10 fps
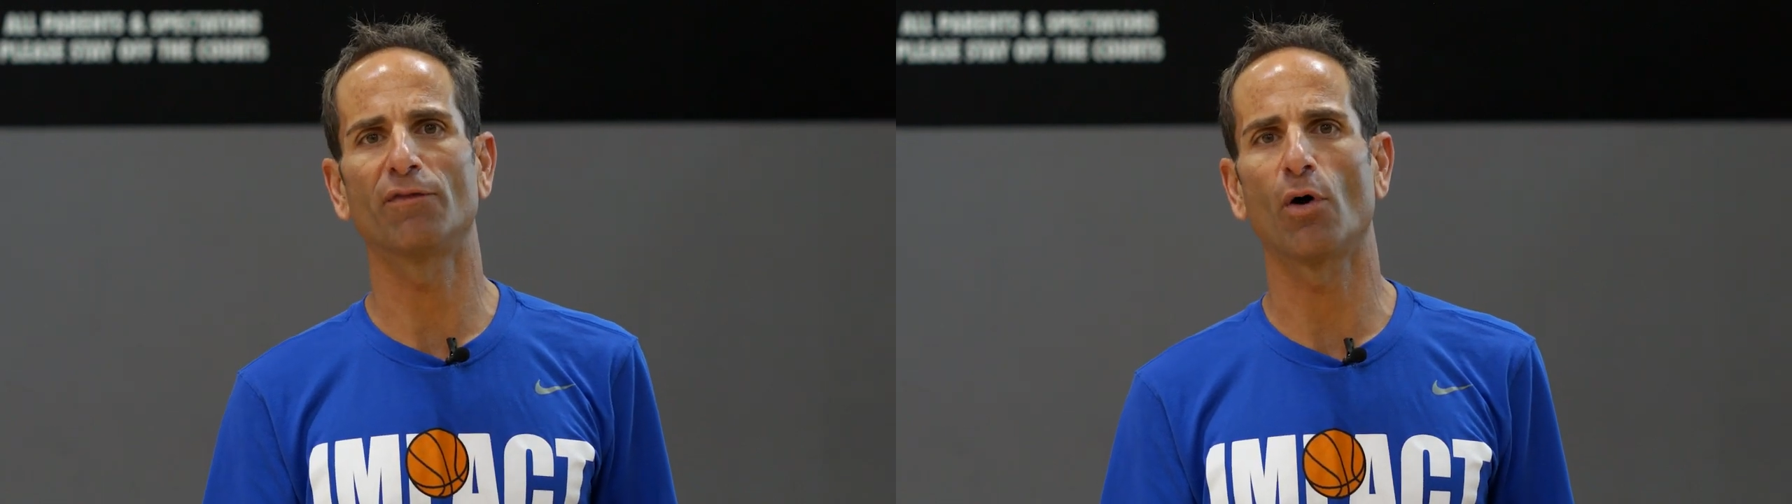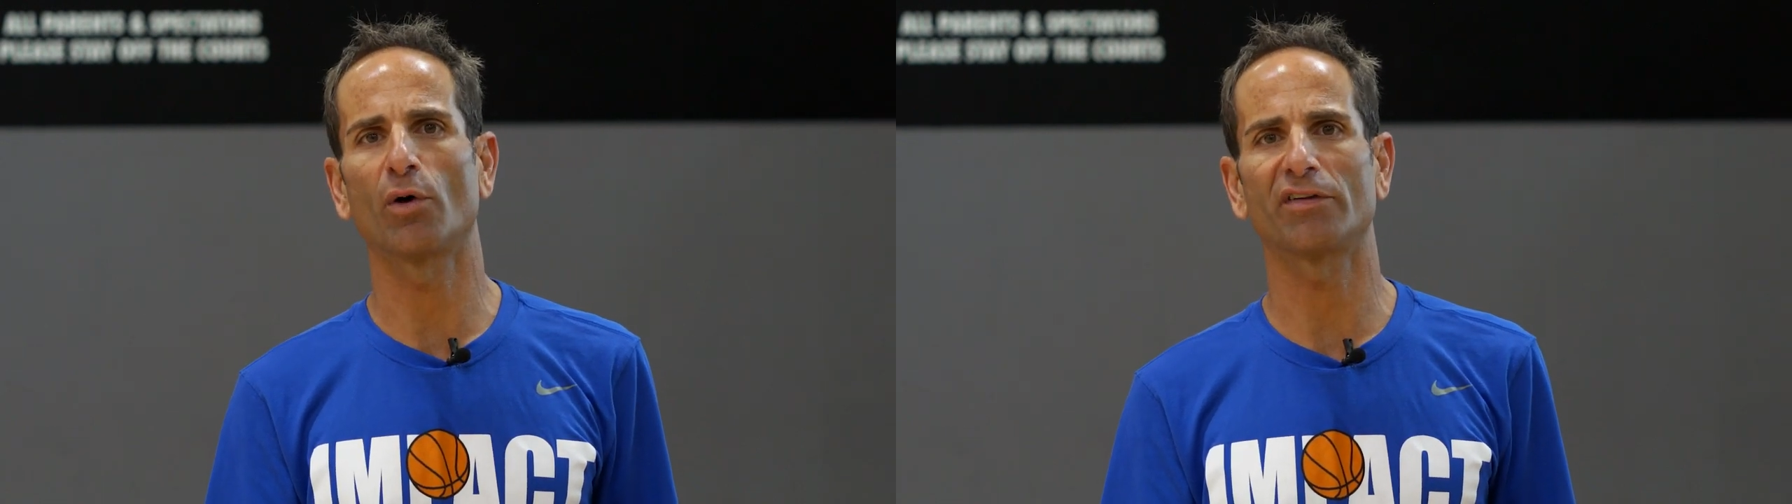
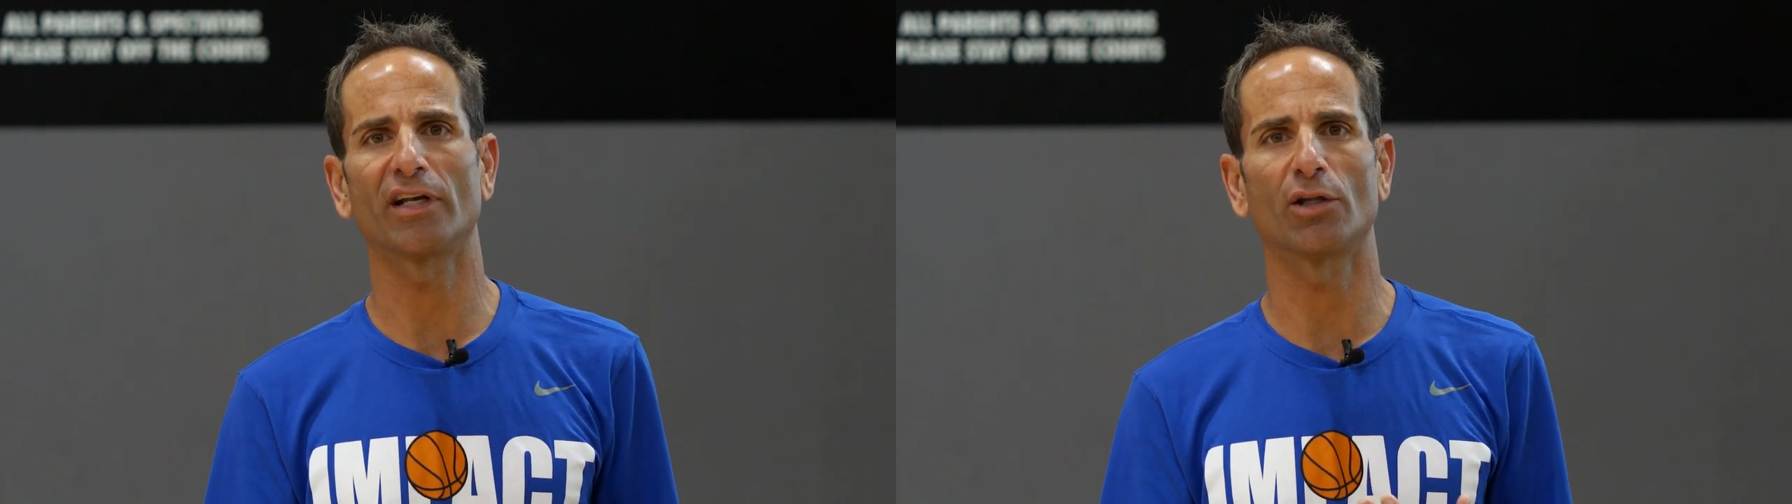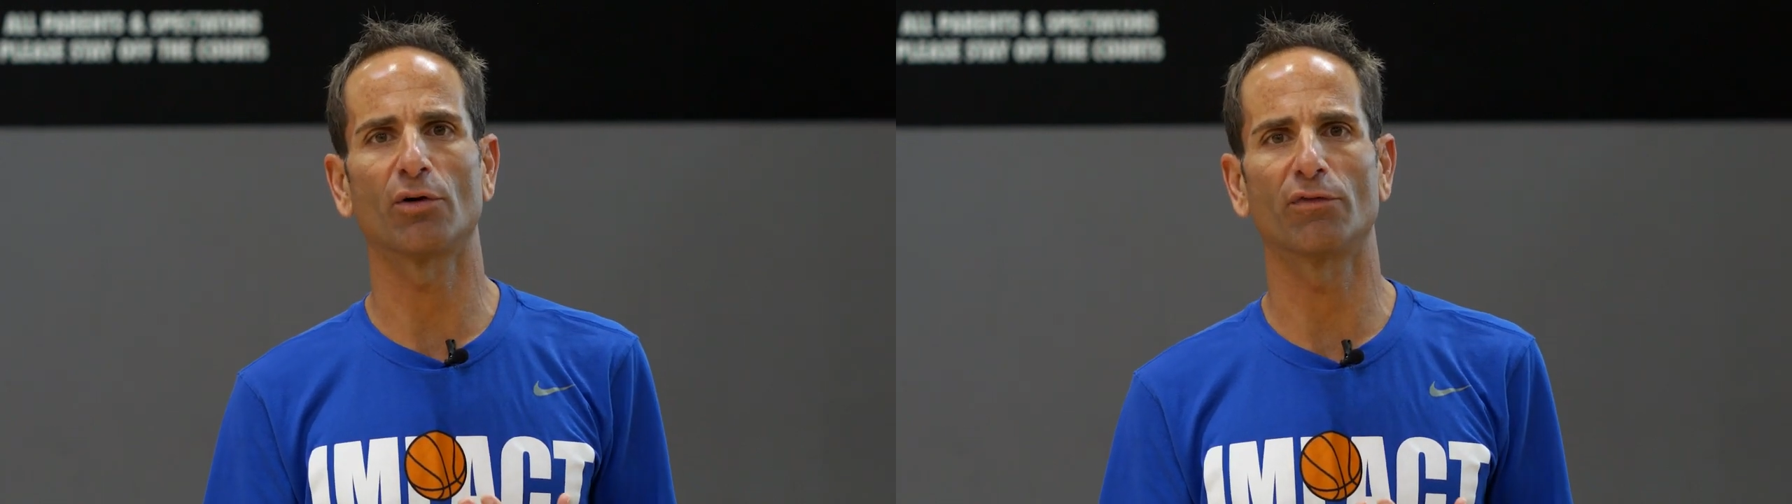
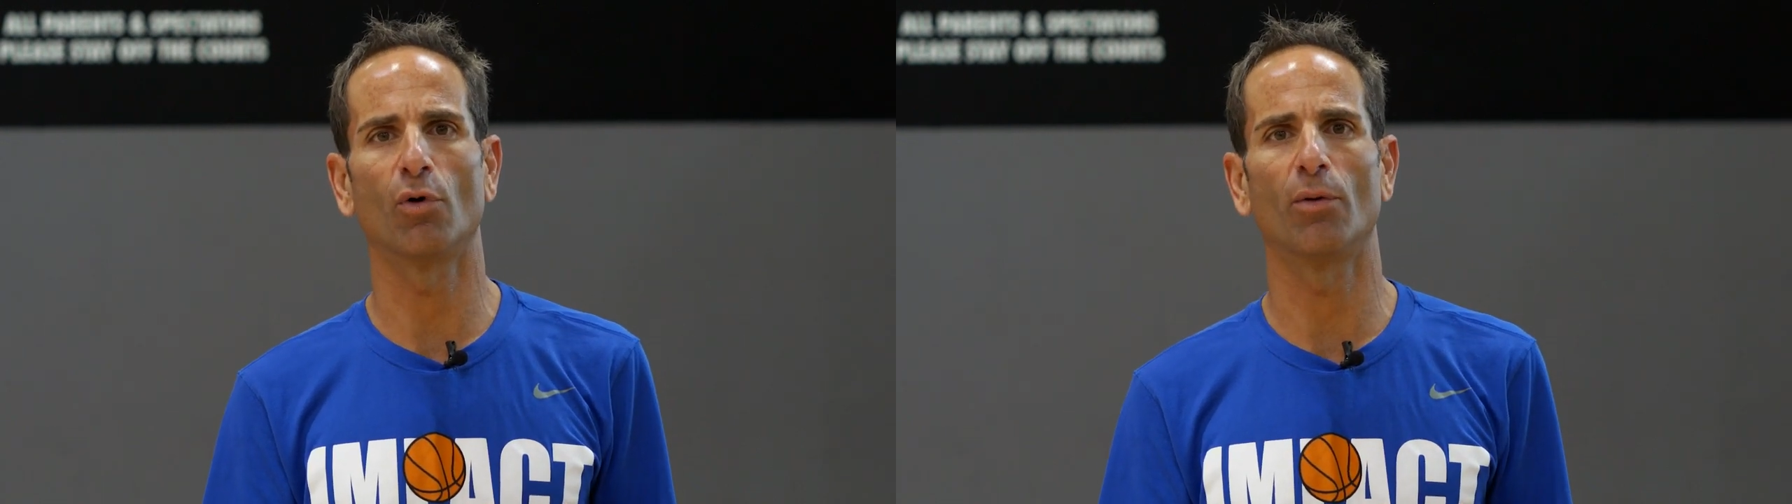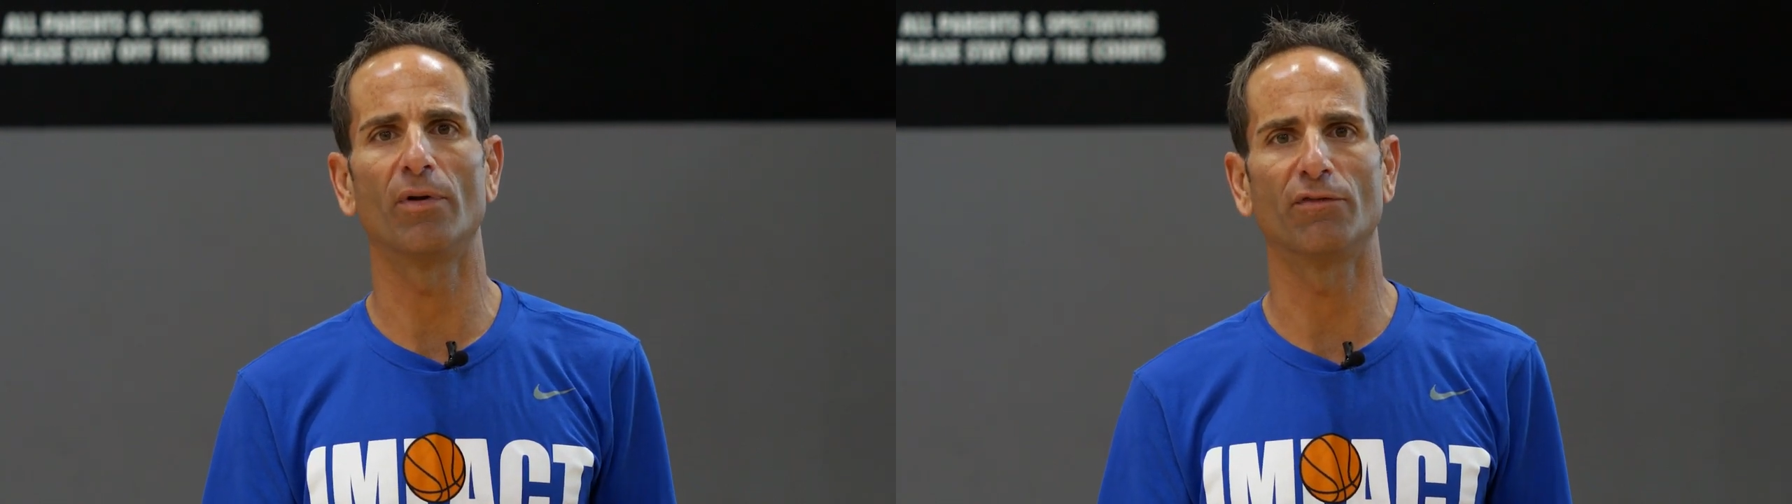focusing on their
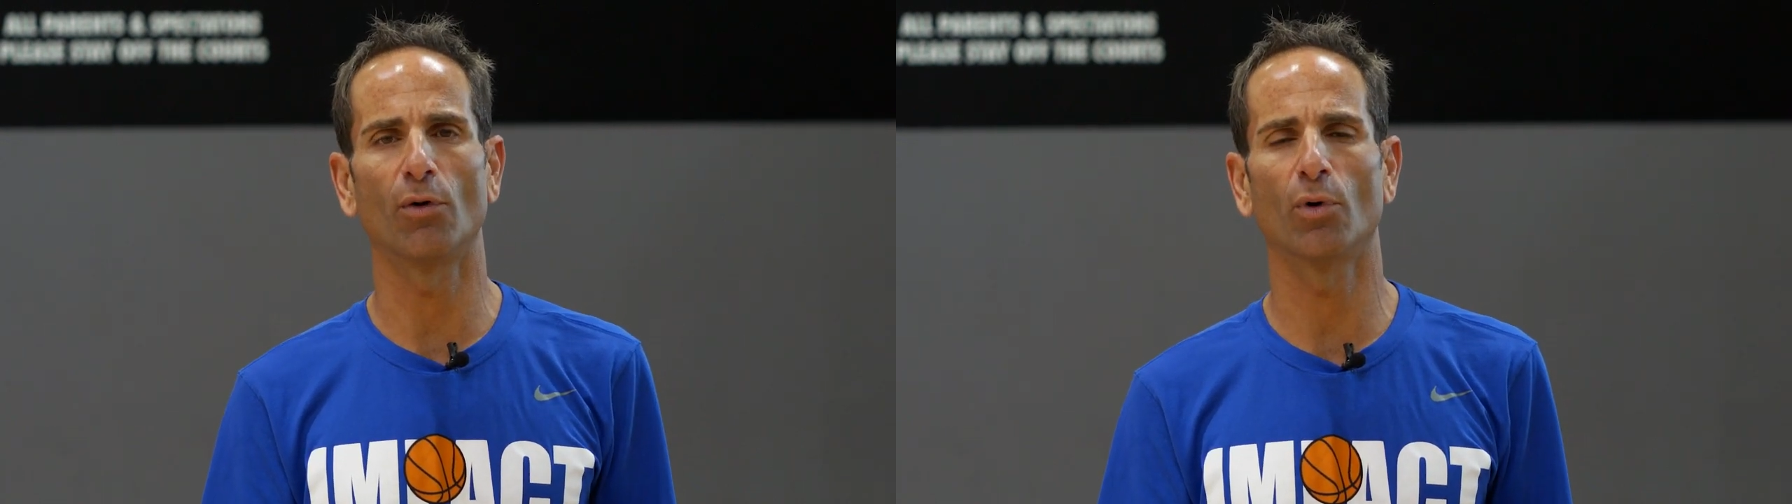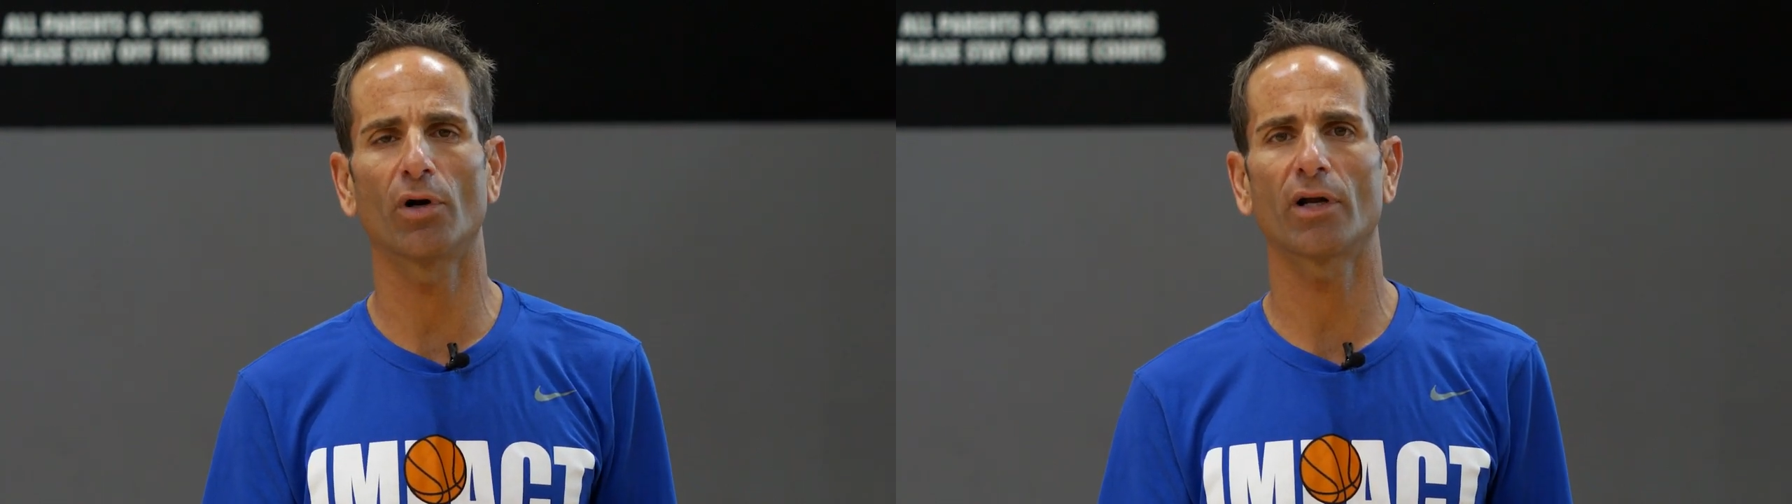form and
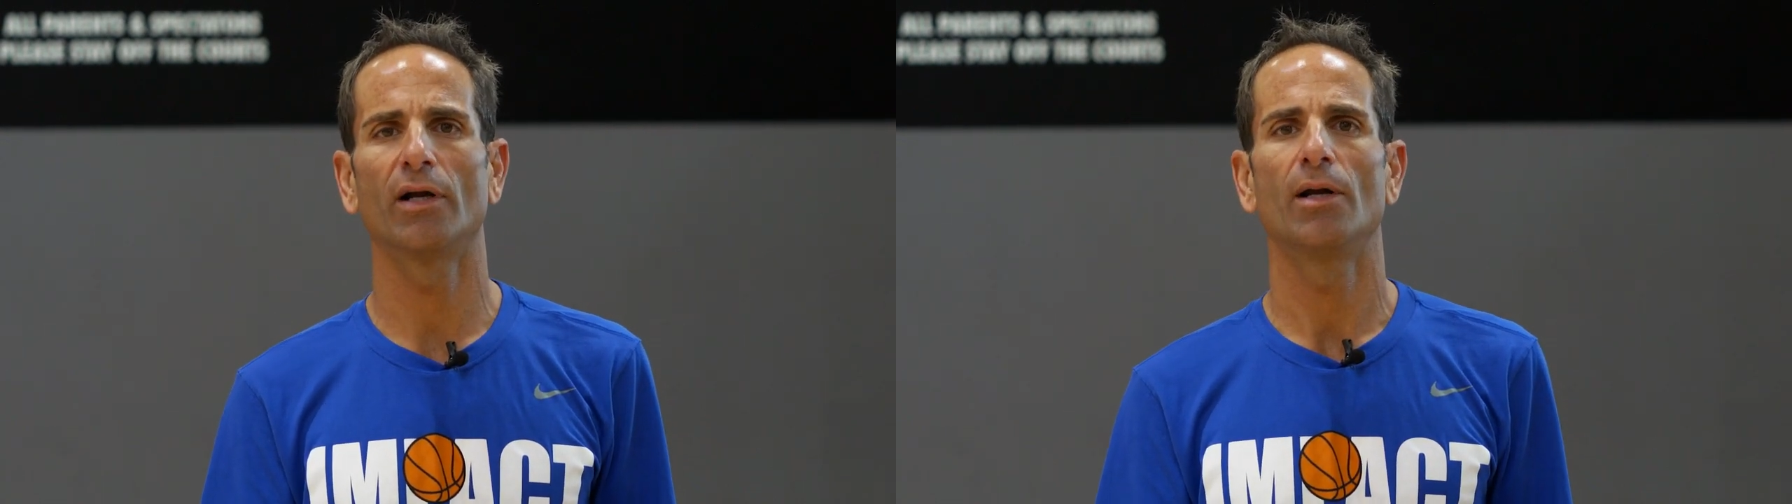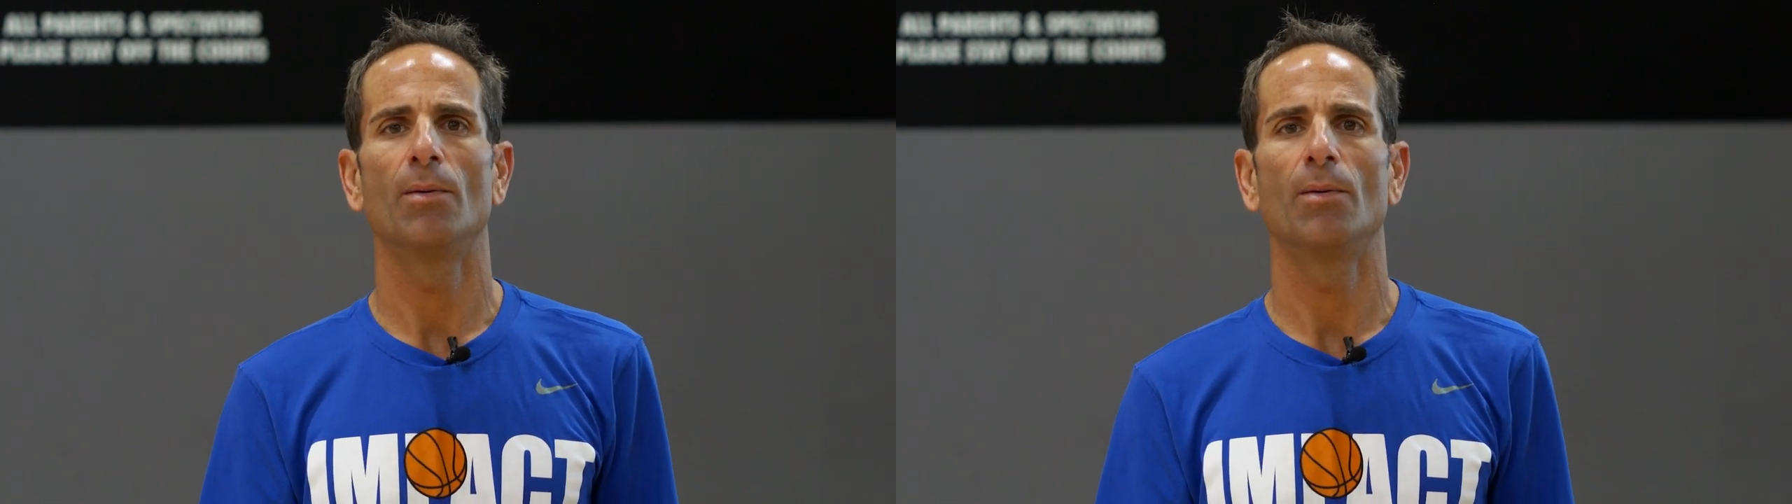footwork,